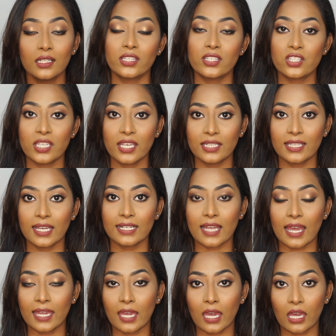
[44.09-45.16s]
So the shade that
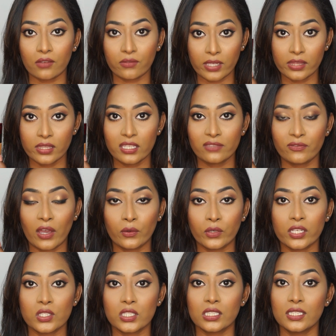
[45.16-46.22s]
I have in this
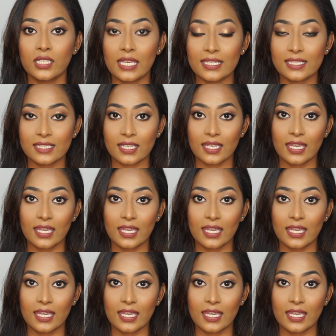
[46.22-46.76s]
foundation is